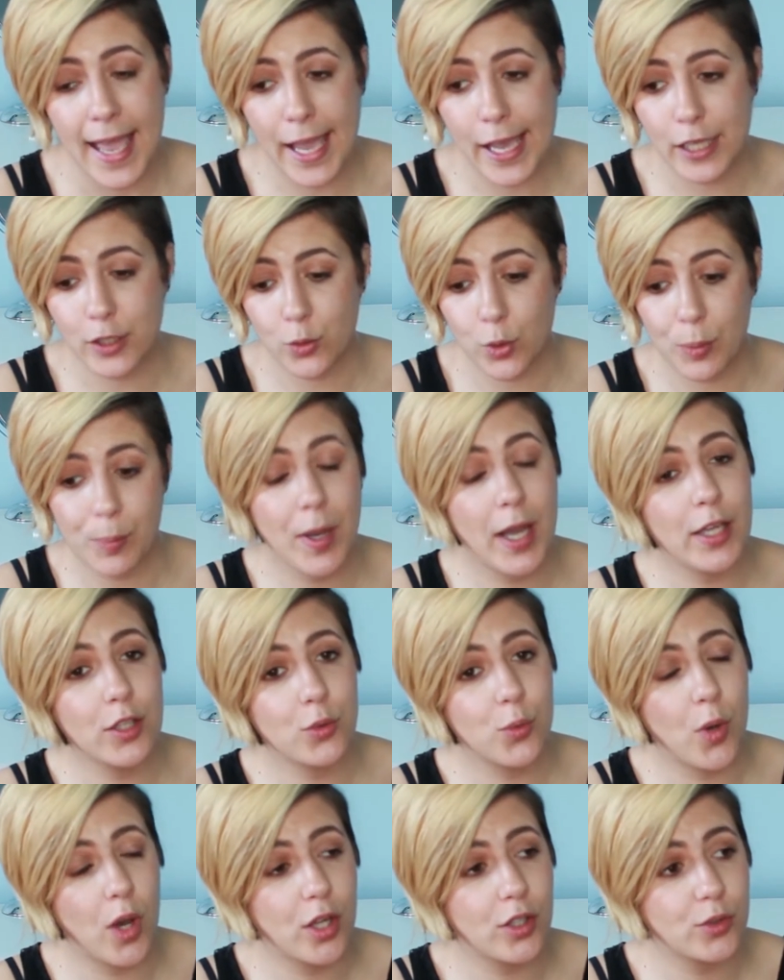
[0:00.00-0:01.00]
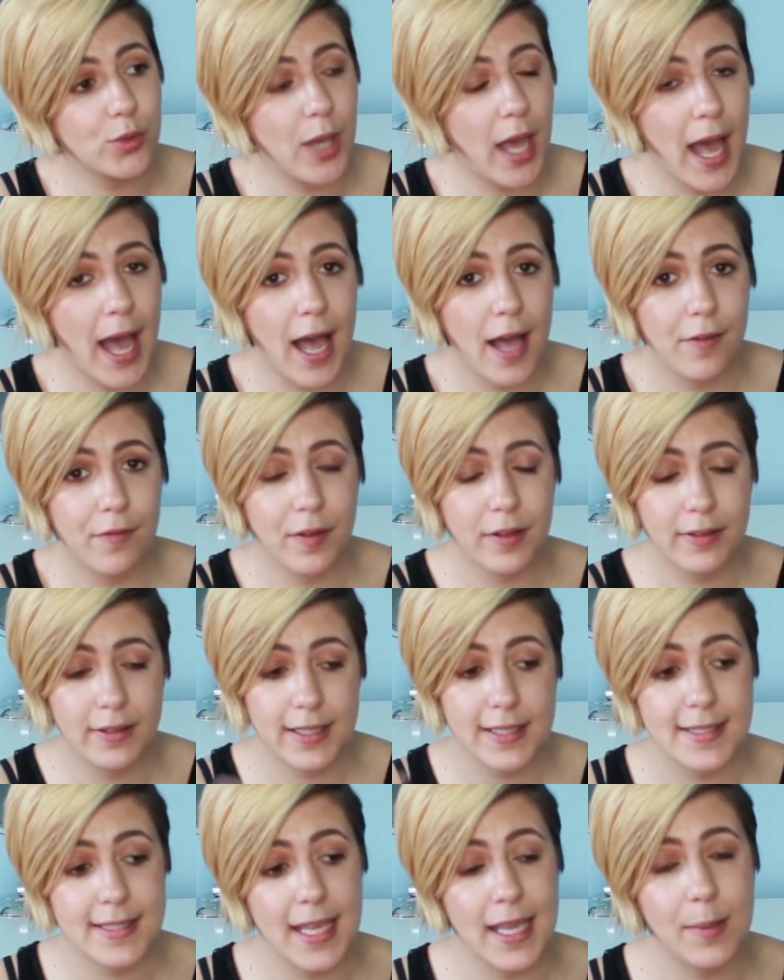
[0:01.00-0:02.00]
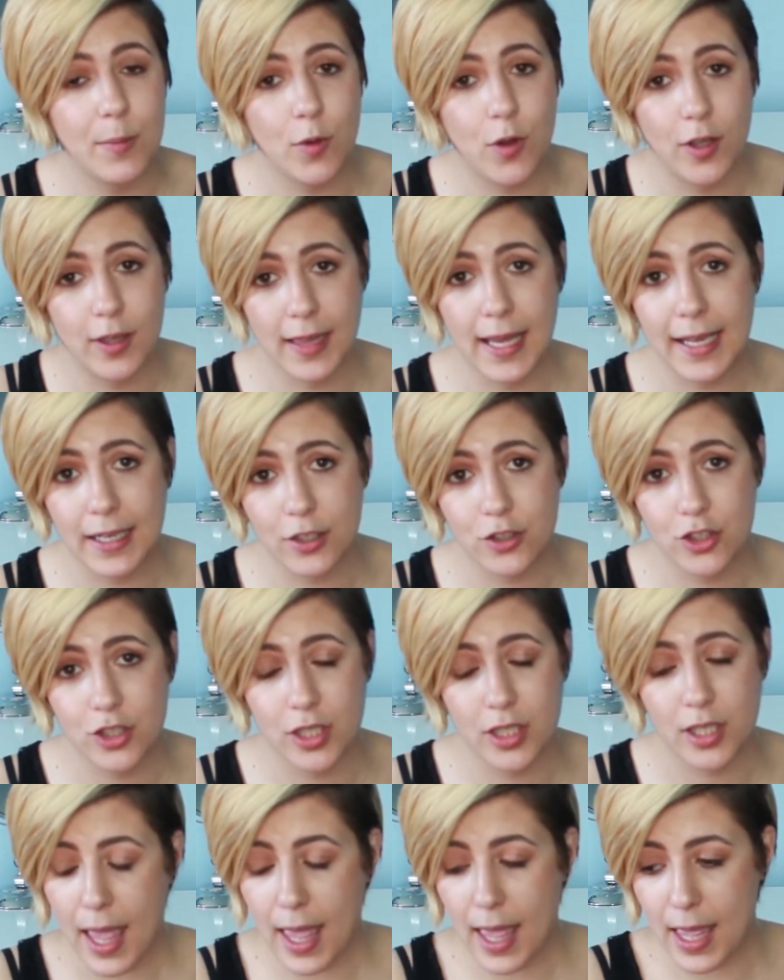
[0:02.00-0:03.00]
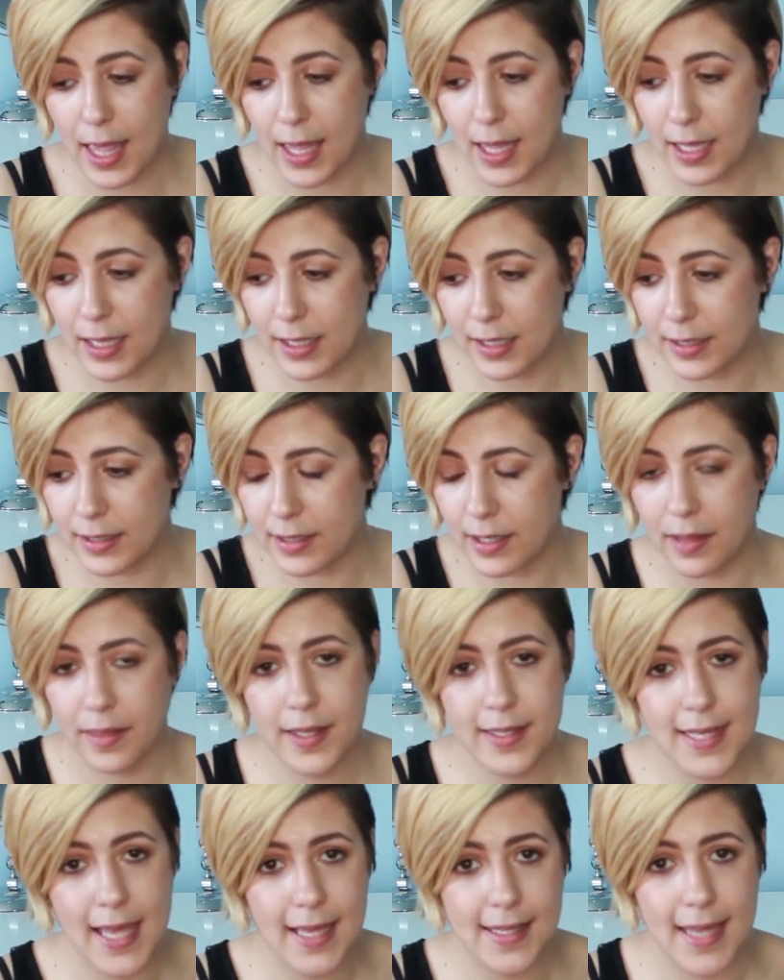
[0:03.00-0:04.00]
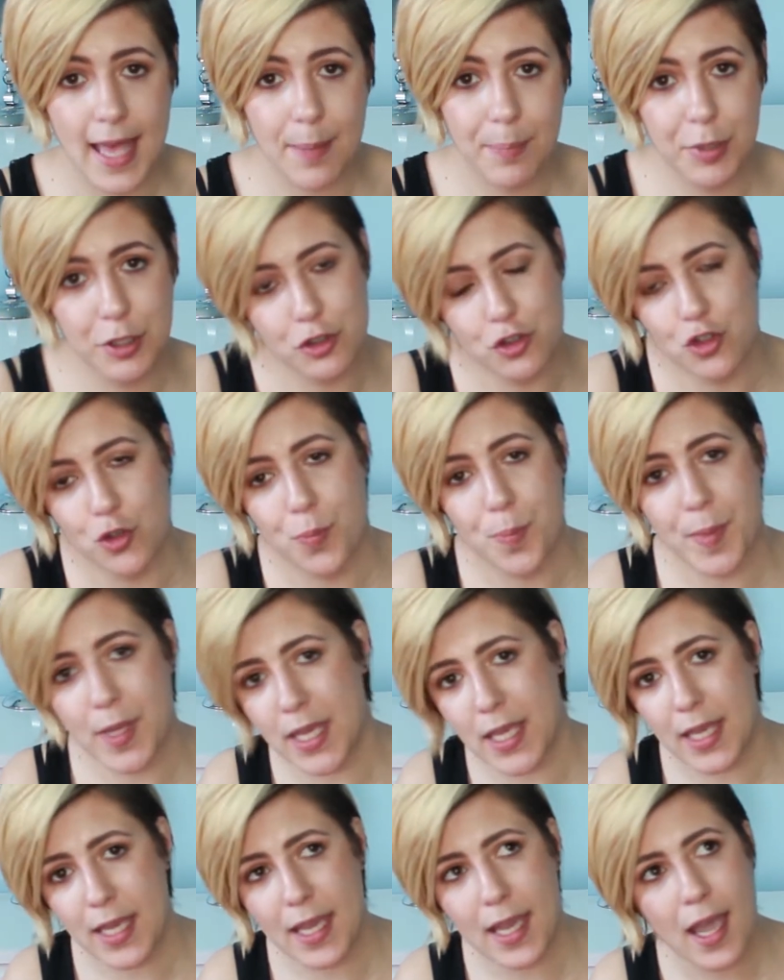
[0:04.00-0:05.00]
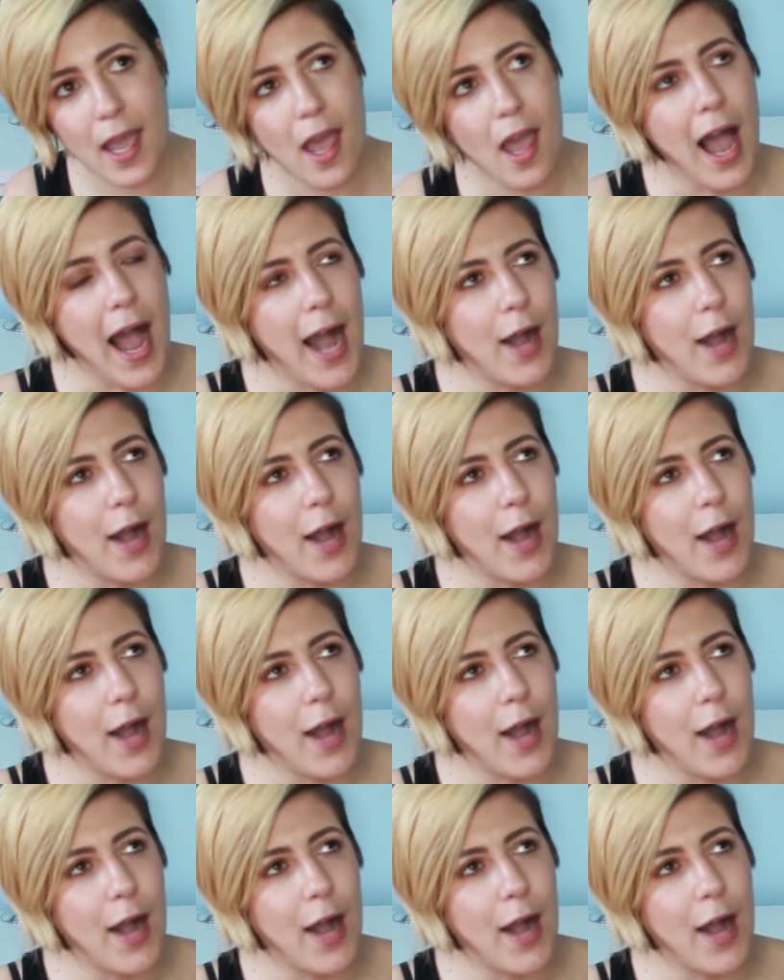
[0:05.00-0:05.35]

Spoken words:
and we might want to have the same collection. And this has happened to me.